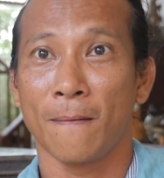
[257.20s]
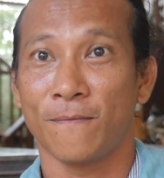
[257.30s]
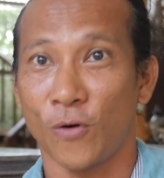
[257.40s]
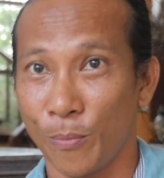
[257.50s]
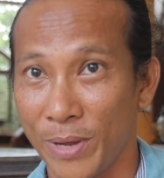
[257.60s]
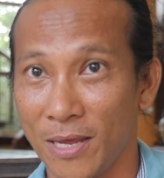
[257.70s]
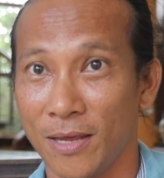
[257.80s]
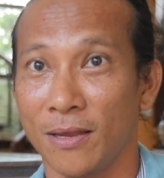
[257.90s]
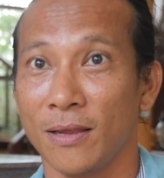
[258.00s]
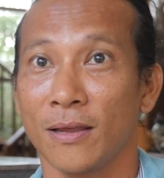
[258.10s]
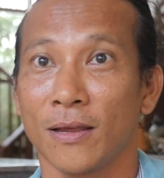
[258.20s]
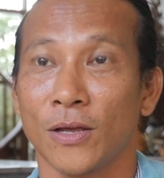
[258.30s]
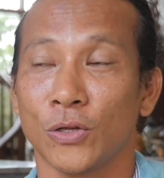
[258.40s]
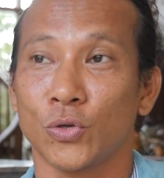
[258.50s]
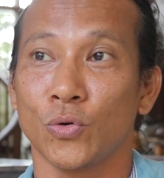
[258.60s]
for me
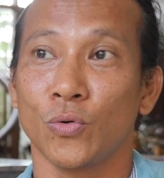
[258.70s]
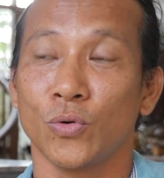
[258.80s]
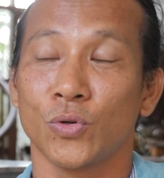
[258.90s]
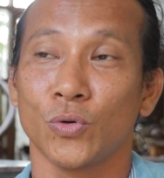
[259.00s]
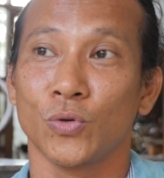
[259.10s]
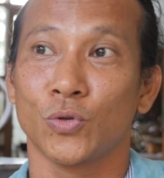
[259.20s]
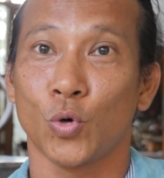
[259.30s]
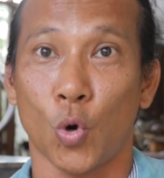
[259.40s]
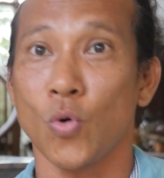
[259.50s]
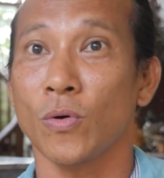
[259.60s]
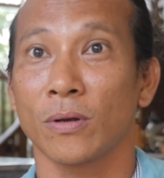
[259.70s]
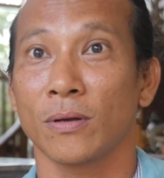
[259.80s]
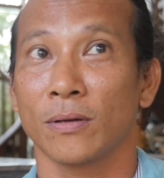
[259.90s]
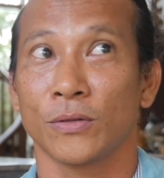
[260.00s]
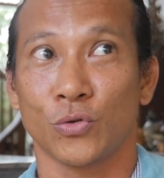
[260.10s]
to cook,
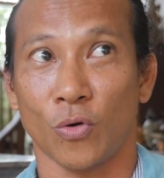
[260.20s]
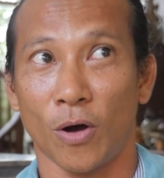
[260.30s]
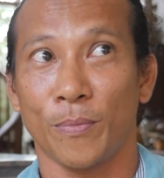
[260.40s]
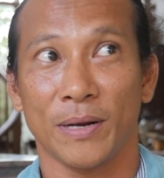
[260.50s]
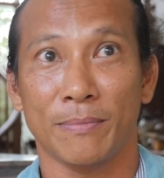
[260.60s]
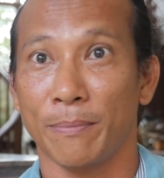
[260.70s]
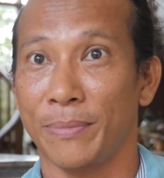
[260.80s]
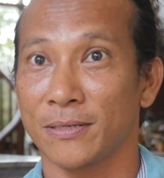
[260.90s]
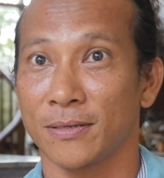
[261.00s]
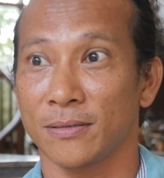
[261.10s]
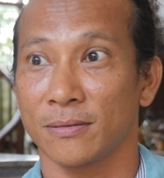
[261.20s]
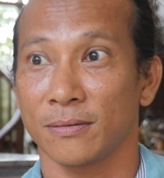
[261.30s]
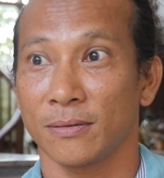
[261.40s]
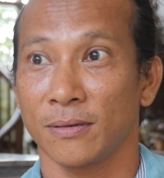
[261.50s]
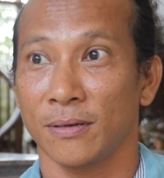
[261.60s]
to operate my business,
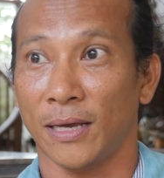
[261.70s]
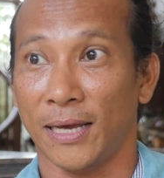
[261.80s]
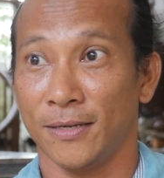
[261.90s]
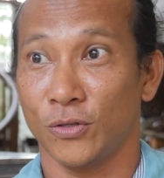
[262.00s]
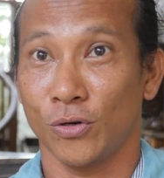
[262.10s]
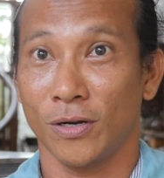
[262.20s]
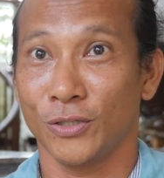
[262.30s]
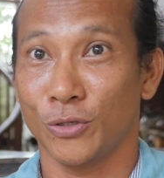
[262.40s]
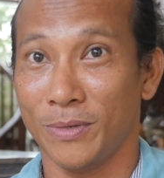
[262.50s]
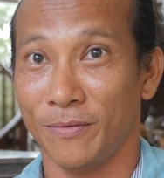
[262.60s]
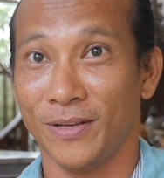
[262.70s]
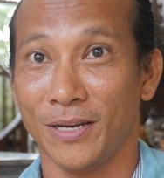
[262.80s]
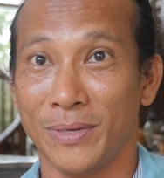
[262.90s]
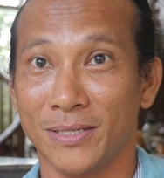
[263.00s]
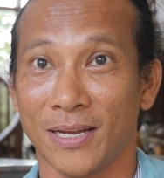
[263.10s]
and to learn to be
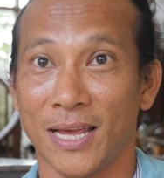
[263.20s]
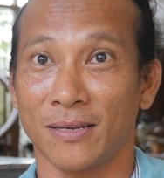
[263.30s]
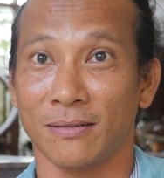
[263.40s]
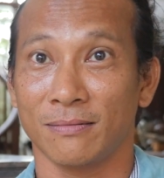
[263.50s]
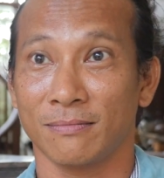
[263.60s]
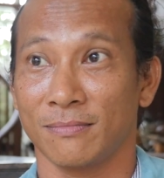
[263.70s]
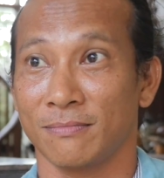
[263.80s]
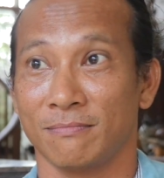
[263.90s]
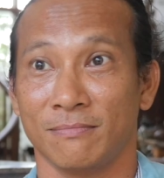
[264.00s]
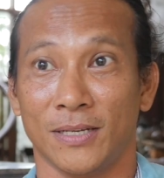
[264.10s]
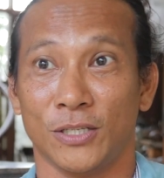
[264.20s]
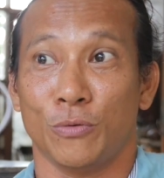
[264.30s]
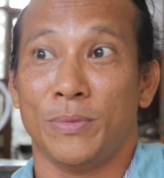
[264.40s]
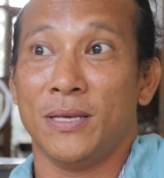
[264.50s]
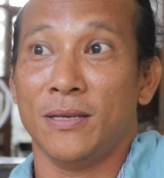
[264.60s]
Vietnamese again, and
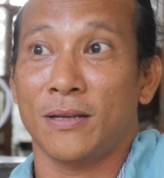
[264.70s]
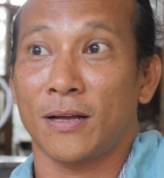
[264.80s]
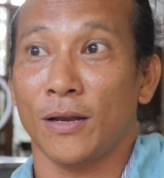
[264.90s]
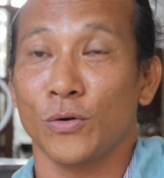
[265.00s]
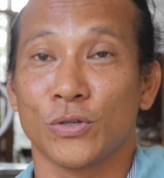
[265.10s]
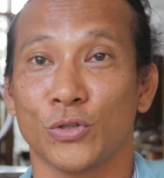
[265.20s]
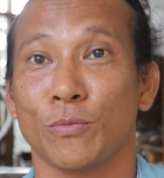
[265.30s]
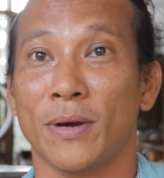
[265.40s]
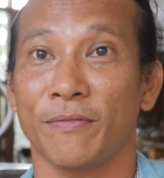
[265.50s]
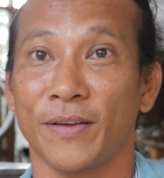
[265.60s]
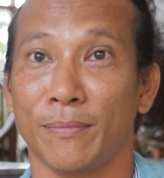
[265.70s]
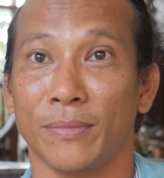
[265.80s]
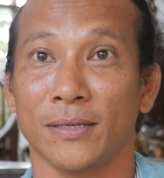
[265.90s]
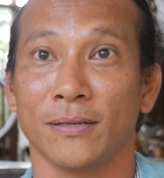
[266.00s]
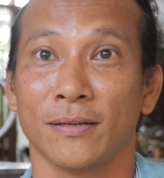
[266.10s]
to be closer to my
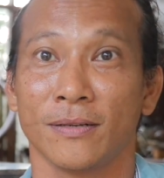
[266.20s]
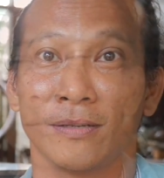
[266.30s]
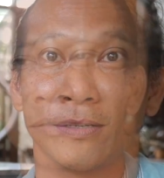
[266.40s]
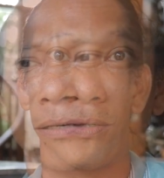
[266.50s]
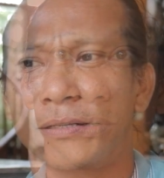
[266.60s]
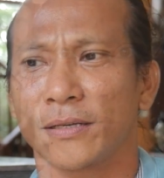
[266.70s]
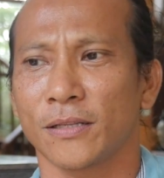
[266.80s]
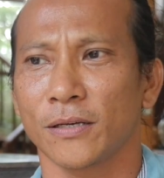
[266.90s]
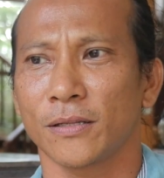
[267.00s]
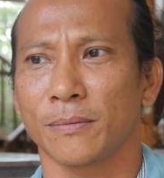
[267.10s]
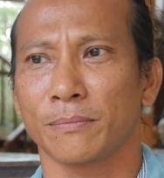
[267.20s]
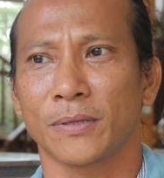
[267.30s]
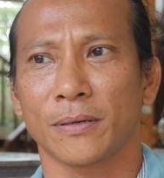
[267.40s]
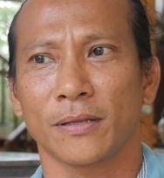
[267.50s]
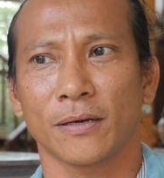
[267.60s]
family.
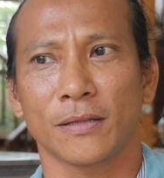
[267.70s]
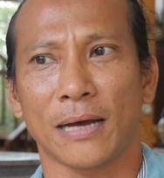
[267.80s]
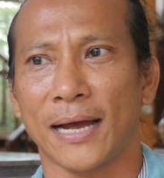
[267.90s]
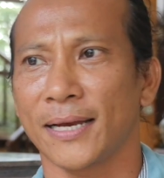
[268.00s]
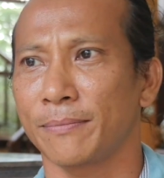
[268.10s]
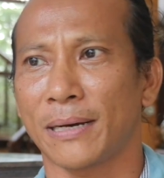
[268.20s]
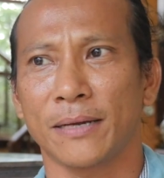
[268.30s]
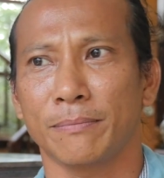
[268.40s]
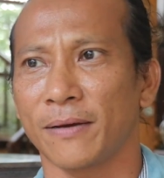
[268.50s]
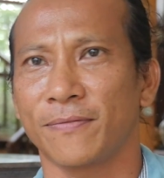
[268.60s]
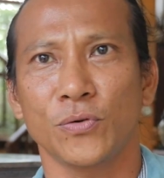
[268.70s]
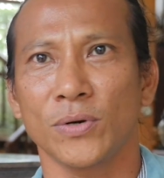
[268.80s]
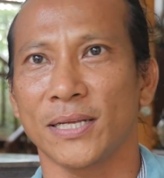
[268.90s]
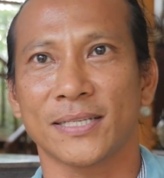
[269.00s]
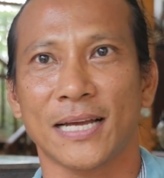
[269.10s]
My
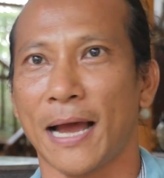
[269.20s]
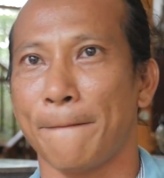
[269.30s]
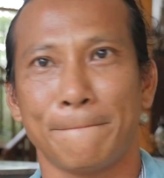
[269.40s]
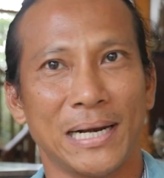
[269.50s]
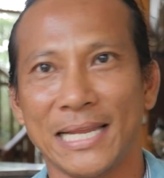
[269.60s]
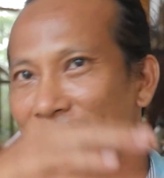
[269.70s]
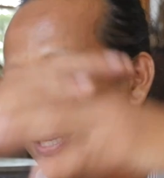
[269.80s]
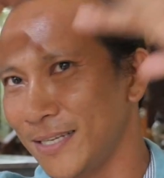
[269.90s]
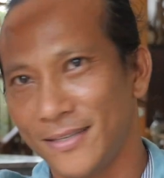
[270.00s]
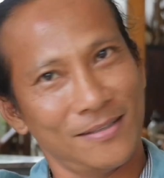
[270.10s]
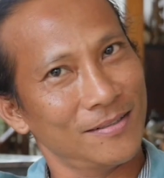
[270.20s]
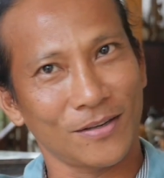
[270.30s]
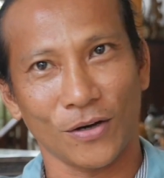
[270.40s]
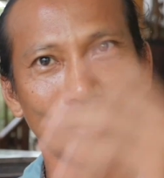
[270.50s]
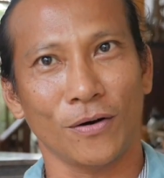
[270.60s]
food is completely
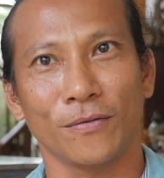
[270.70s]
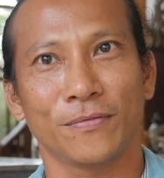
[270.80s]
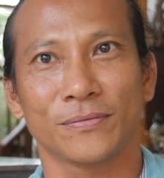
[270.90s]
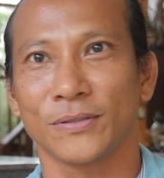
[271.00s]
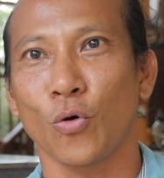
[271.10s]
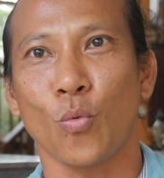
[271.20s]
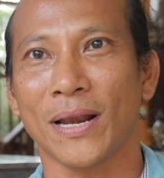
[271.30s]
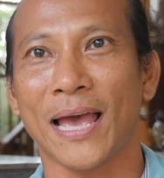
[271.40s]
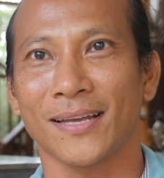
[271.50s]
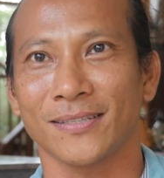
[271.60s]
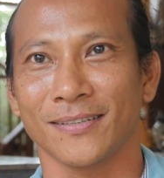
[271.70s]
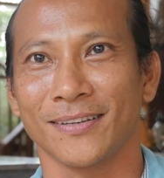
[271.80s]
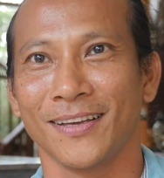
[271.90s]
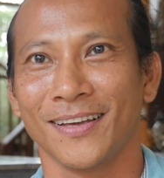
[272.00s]
off. No one has it.